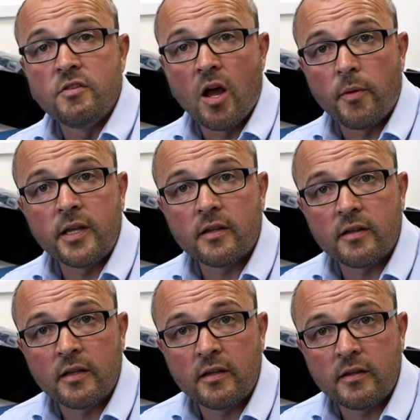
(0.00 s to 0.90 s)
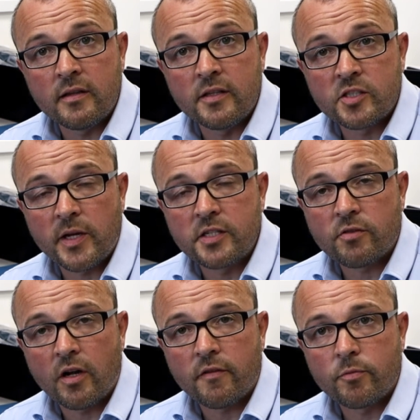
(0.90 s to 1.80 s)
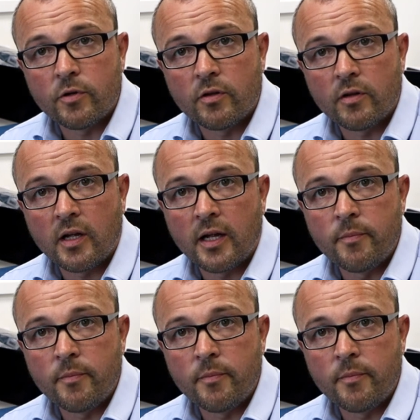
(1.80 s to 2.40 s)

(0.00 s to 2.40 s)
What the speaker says: knowing that the spacecraft will